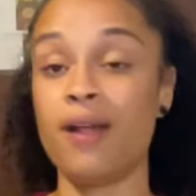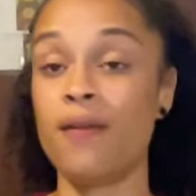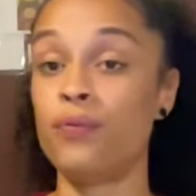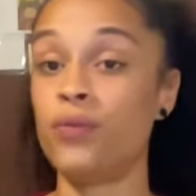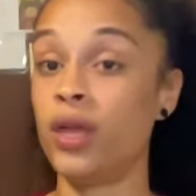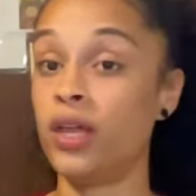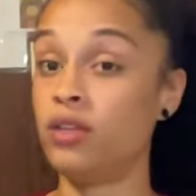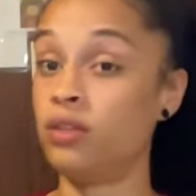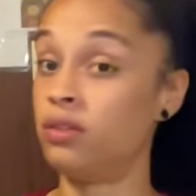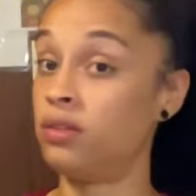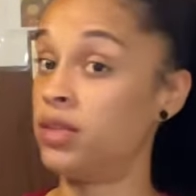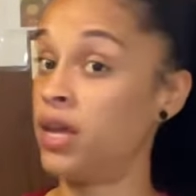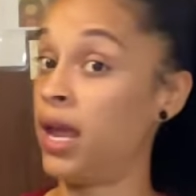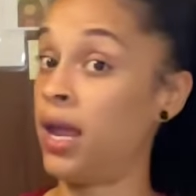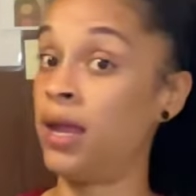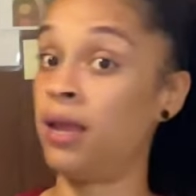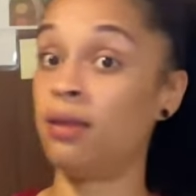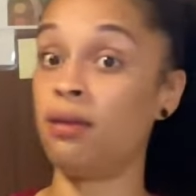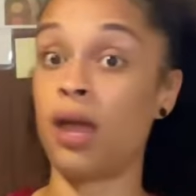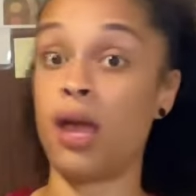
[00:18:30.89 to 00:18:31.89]
and
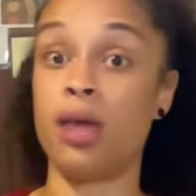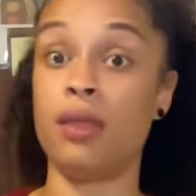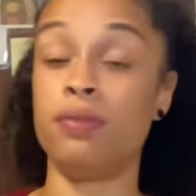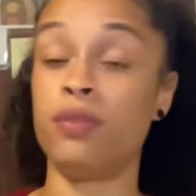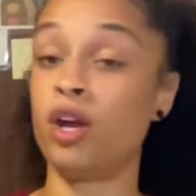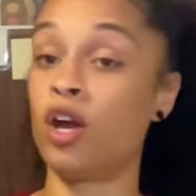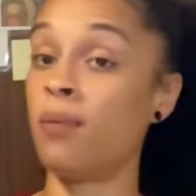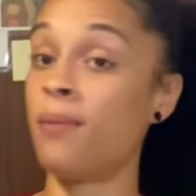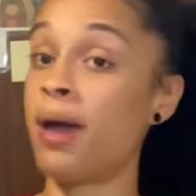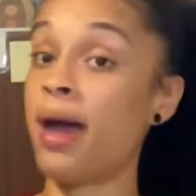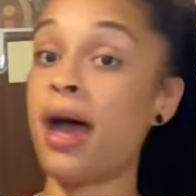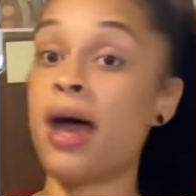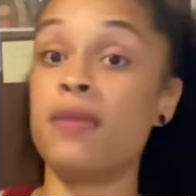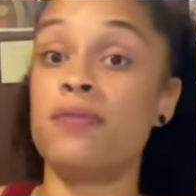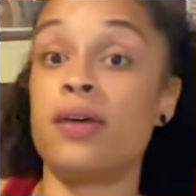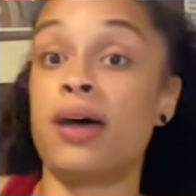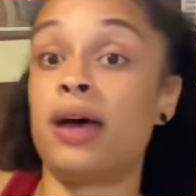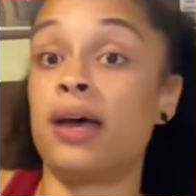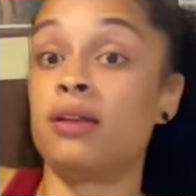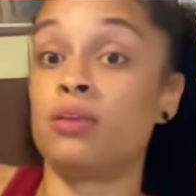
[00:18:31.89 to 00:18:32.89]
they and they're mad
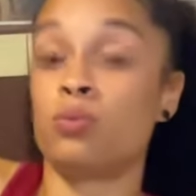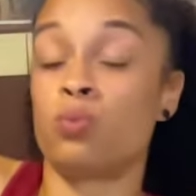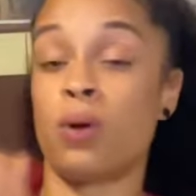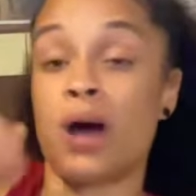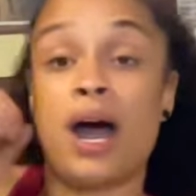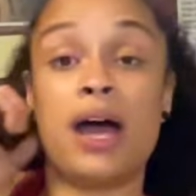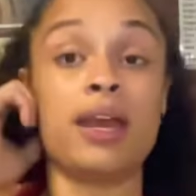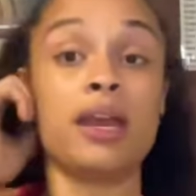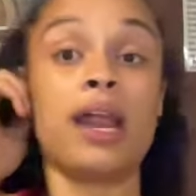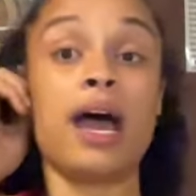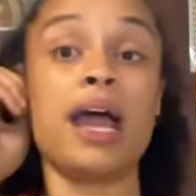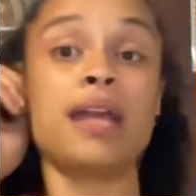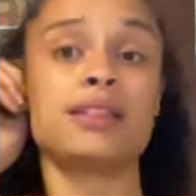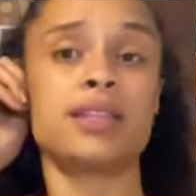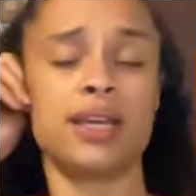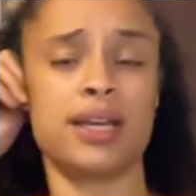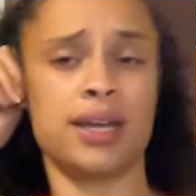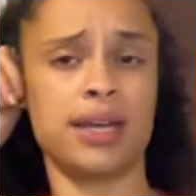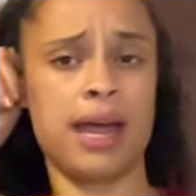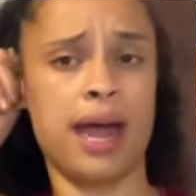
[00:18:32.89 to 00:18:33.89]
that why didn't I
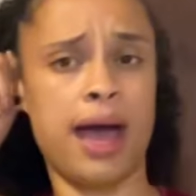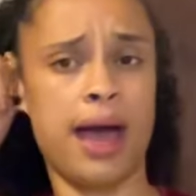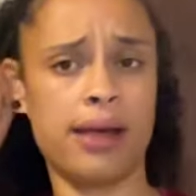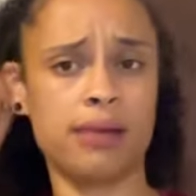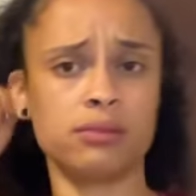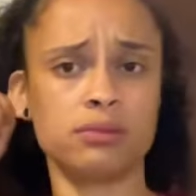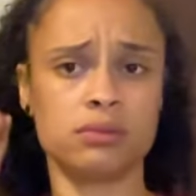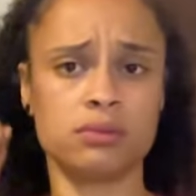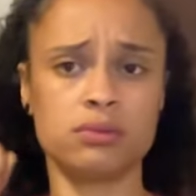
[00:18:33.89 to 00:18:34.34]
think of that?